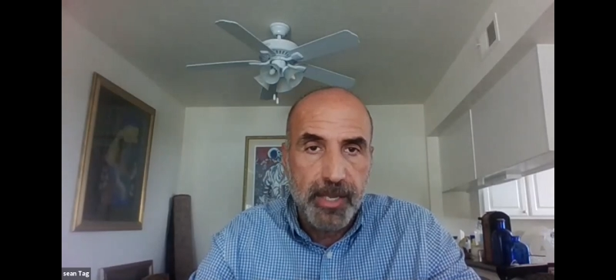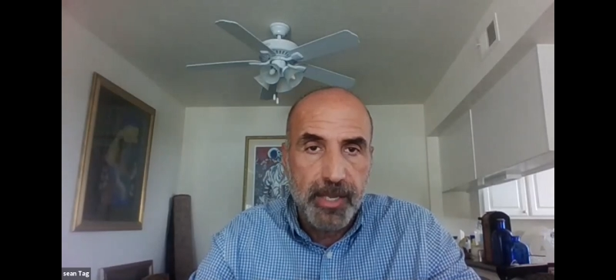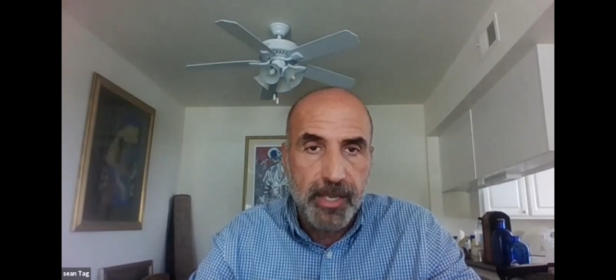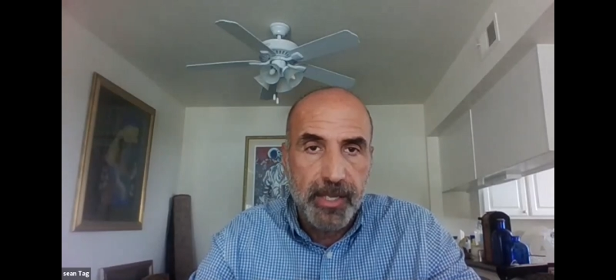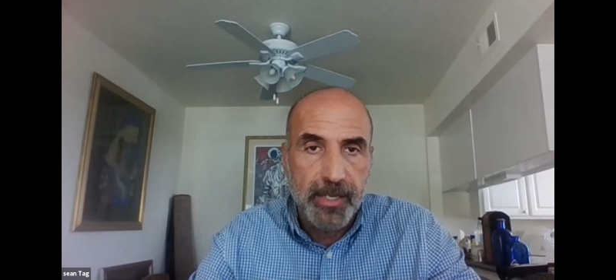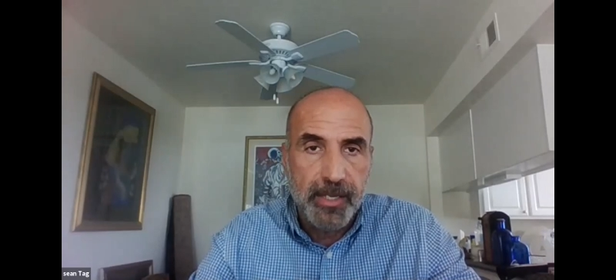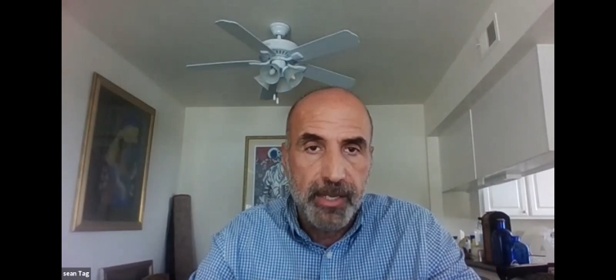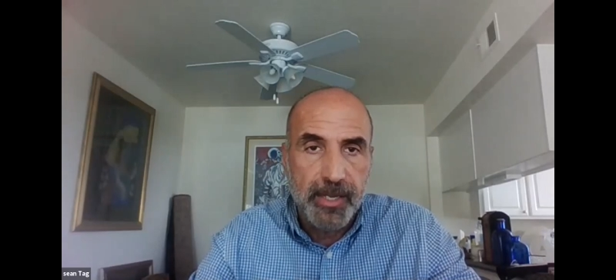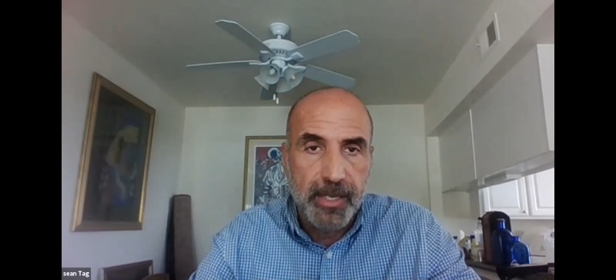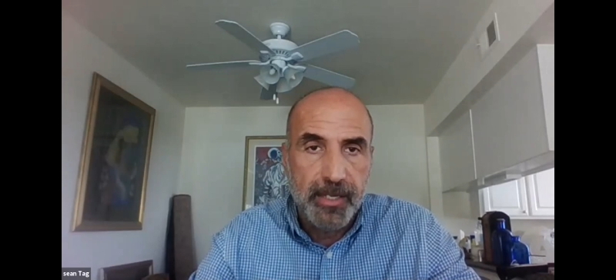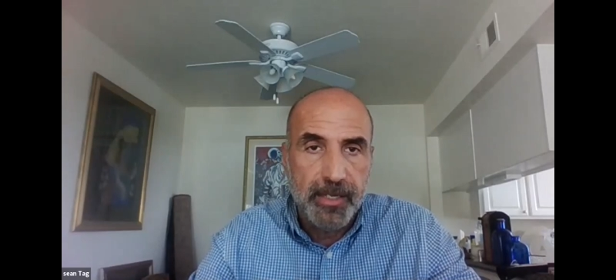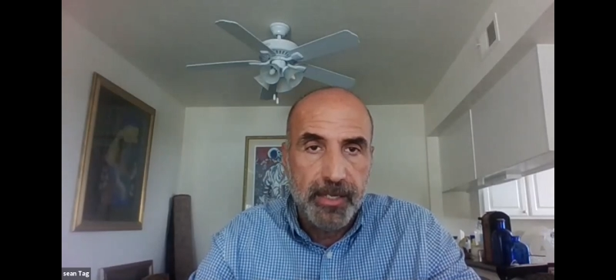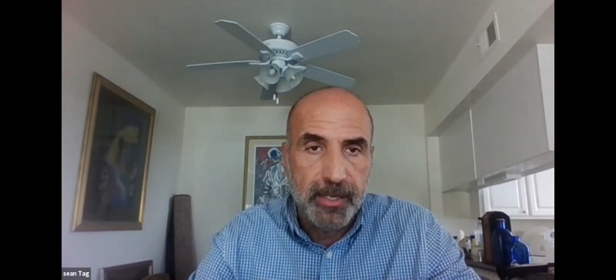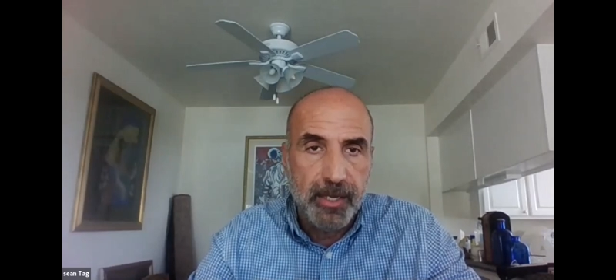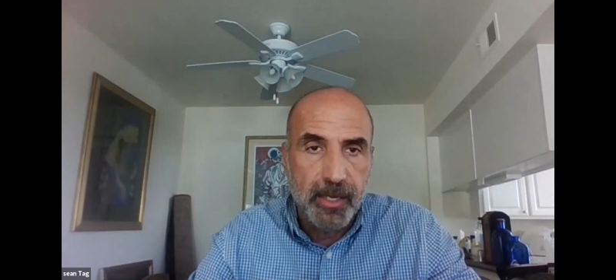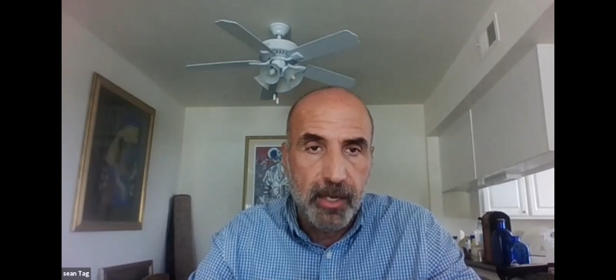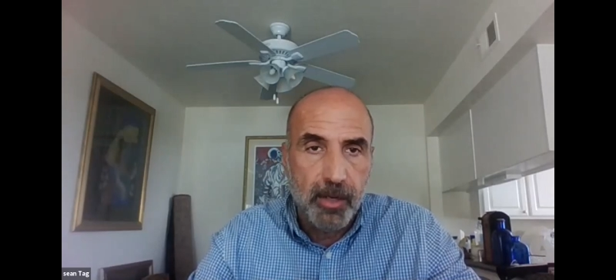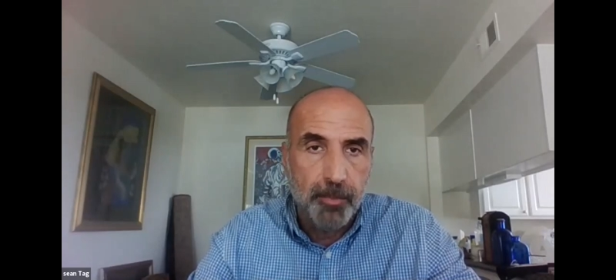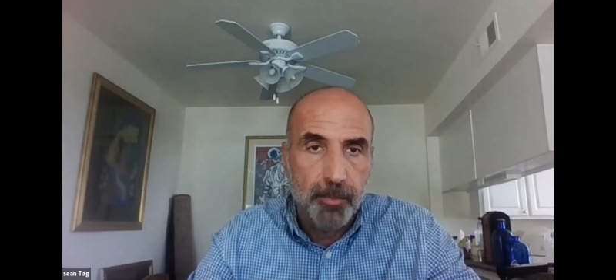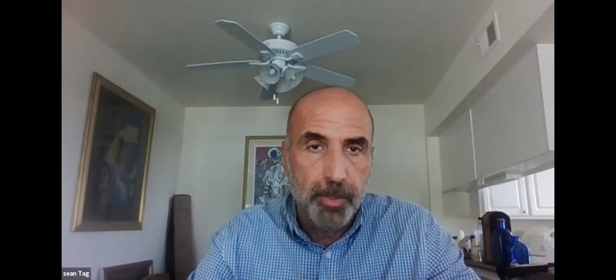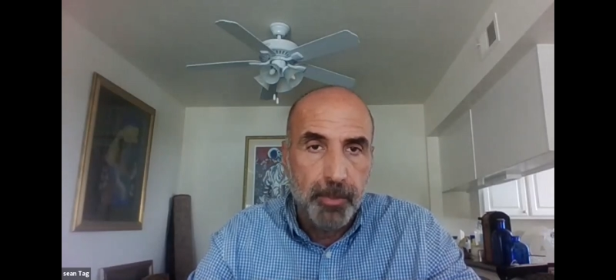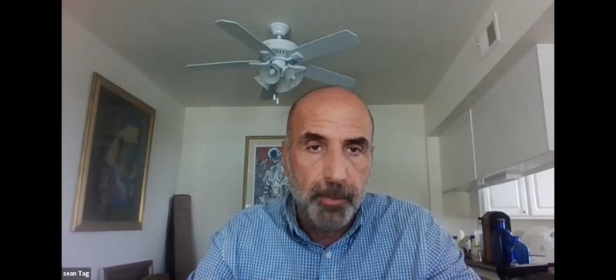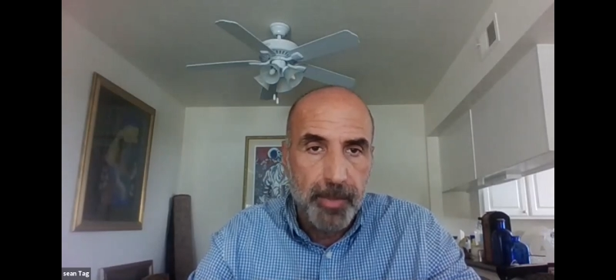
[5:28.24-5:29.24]
and
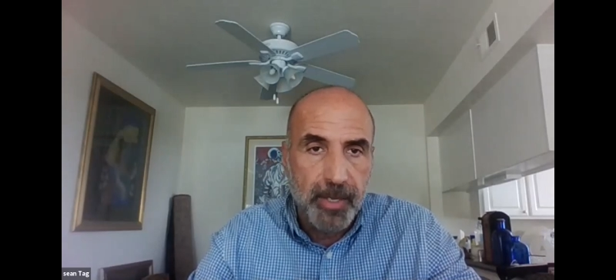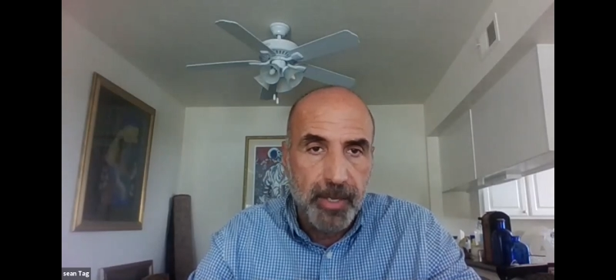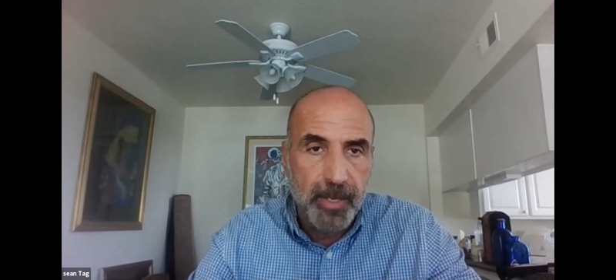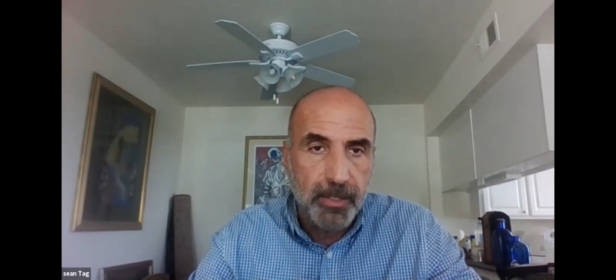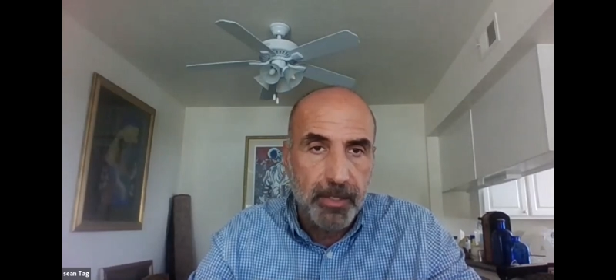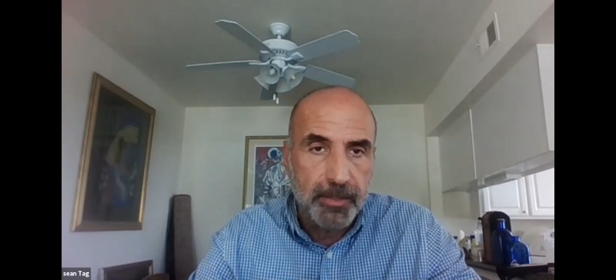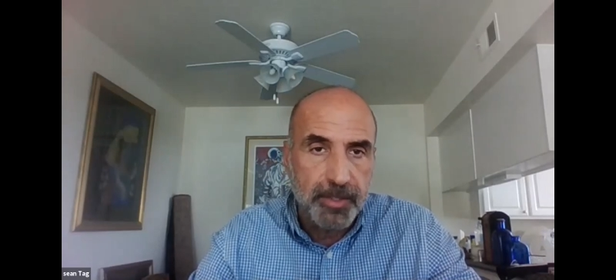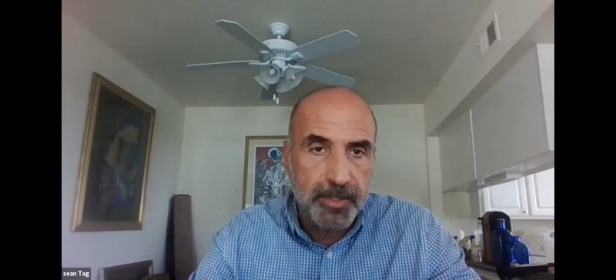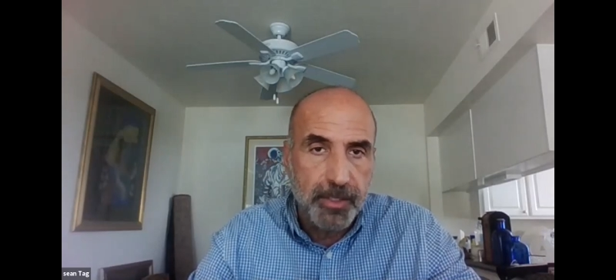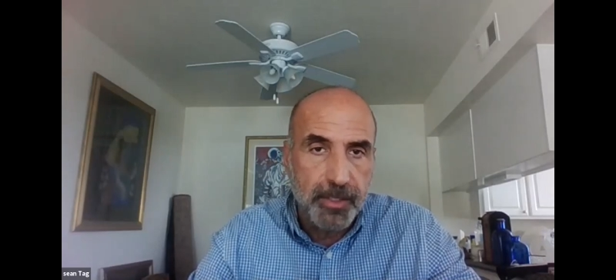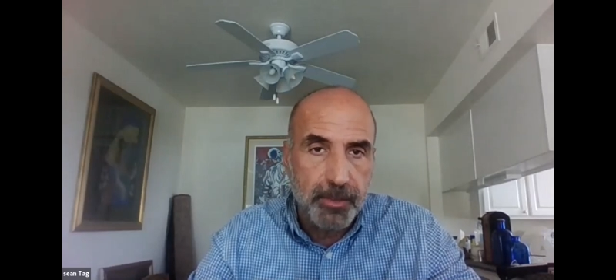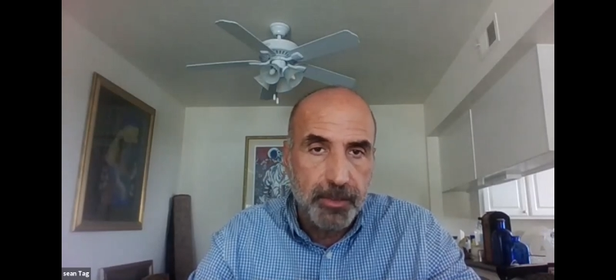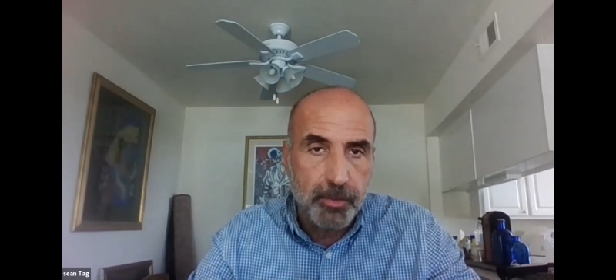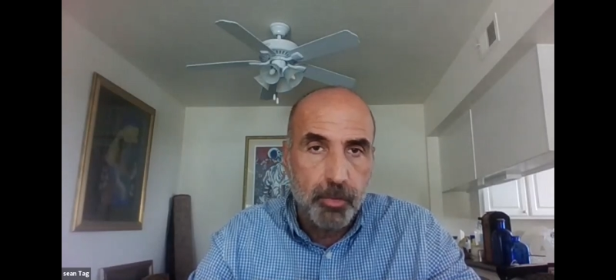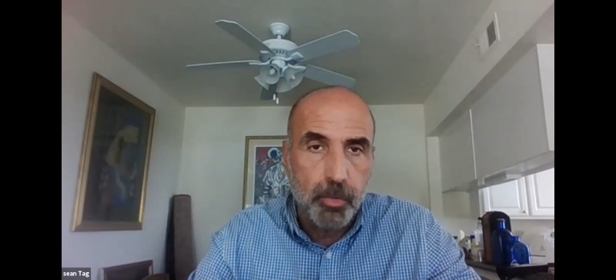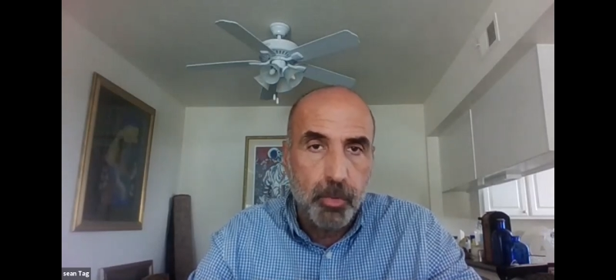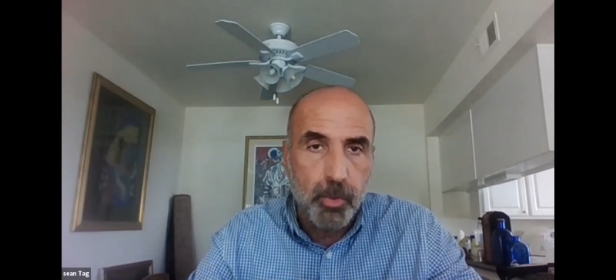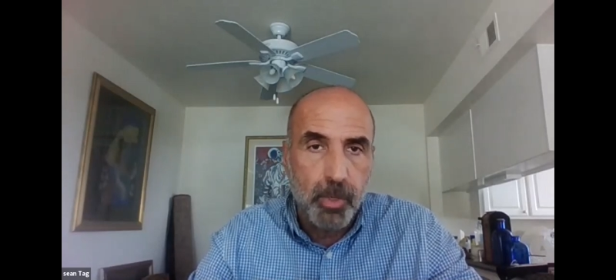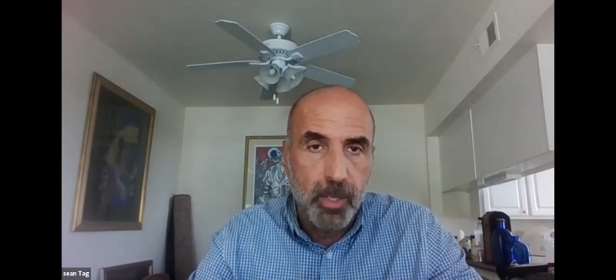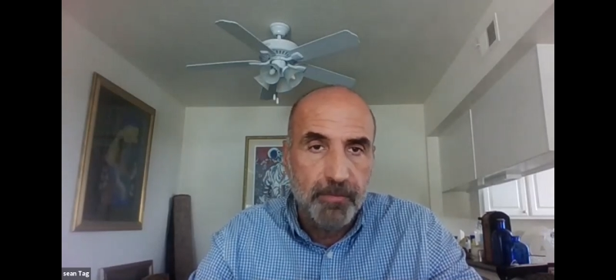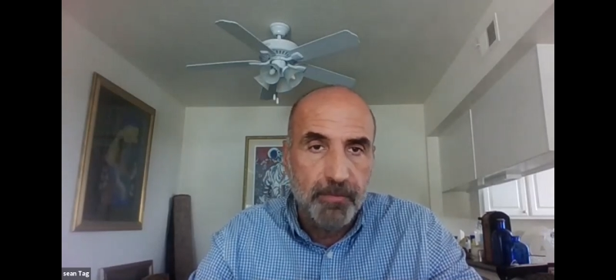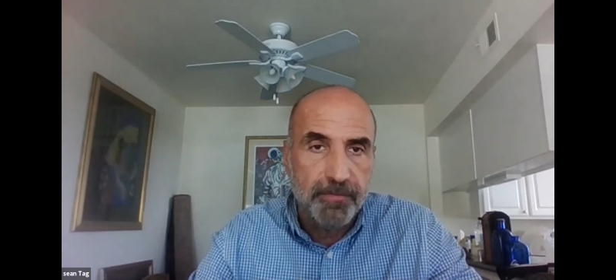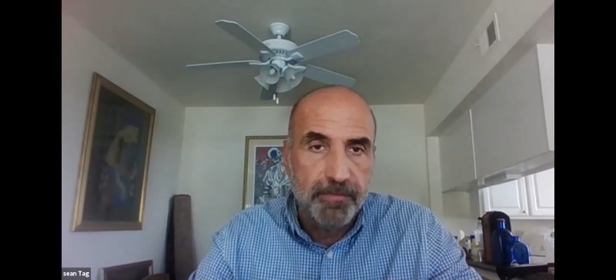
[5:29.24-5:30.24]
help them out get
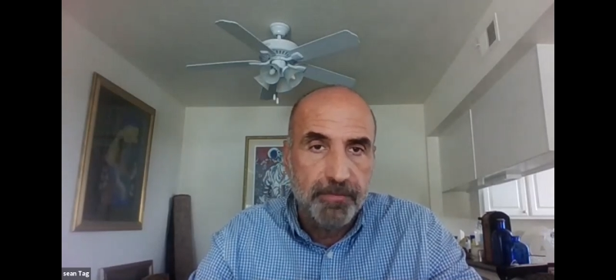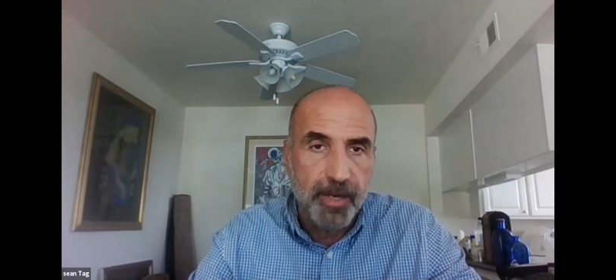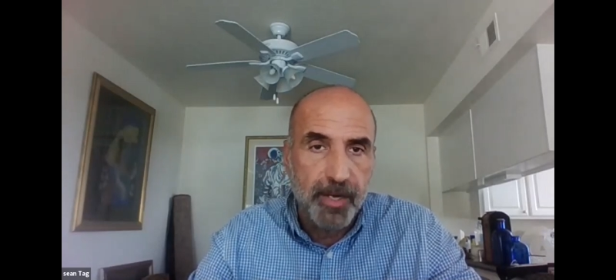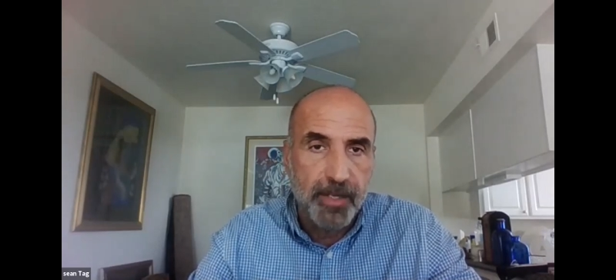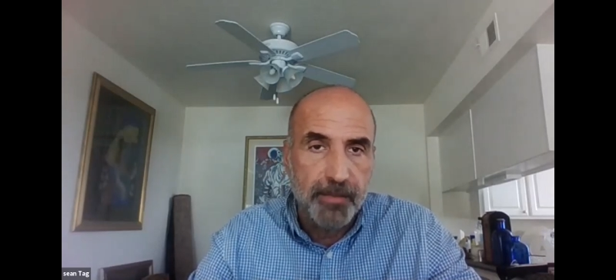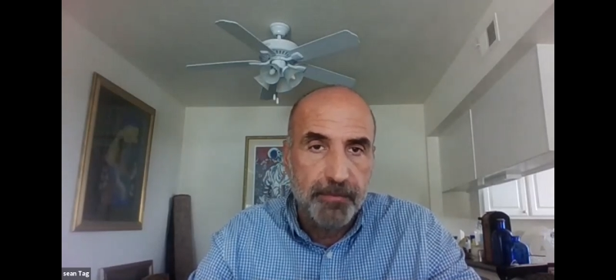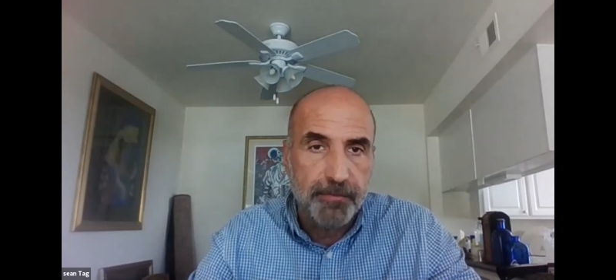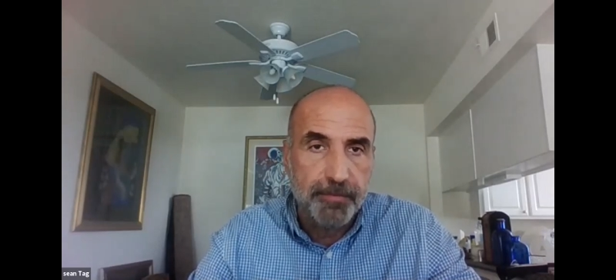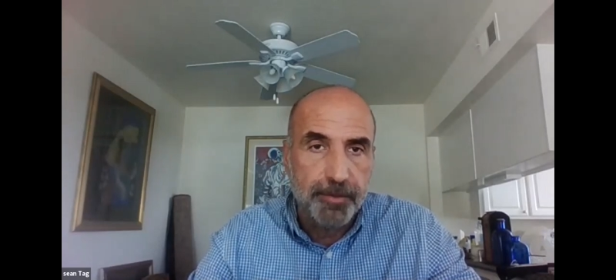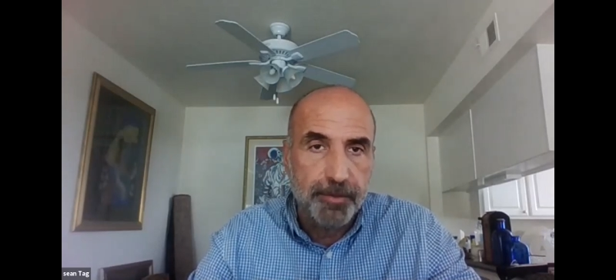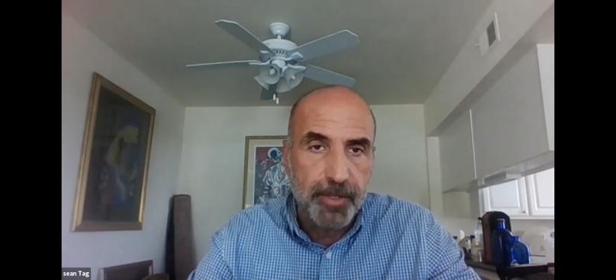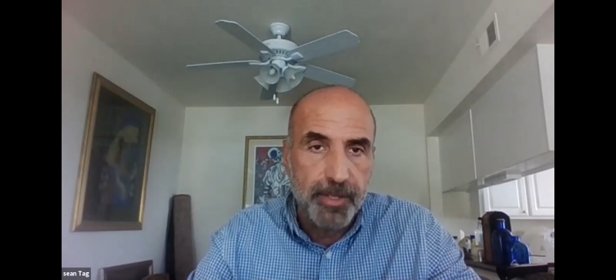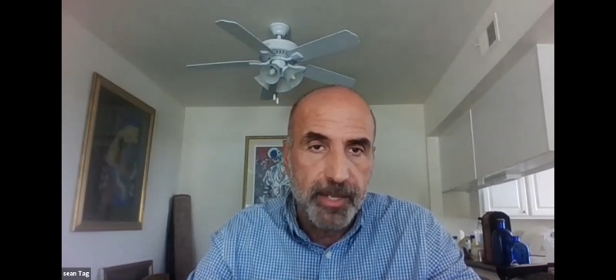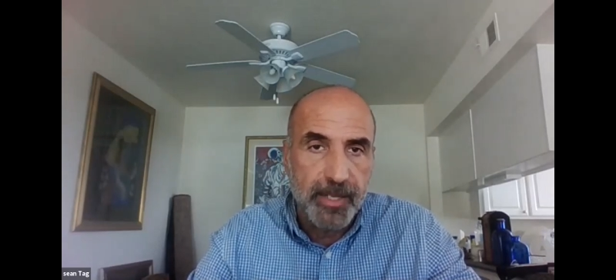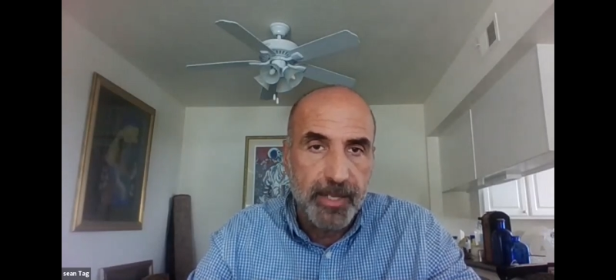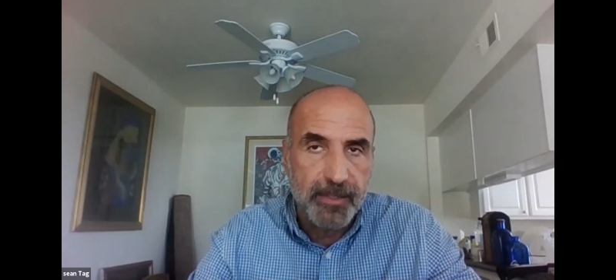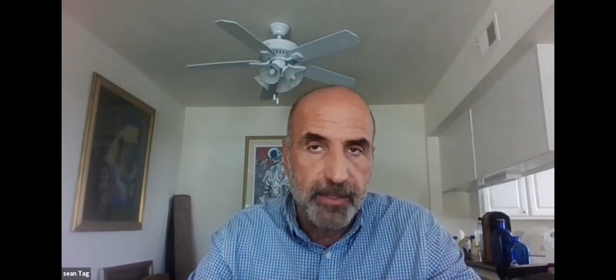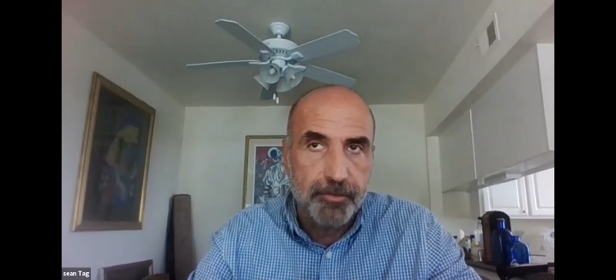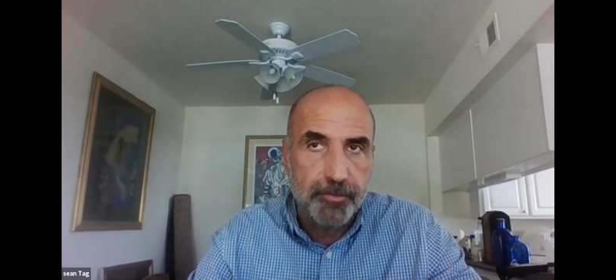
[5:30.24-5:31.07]
qualified for that.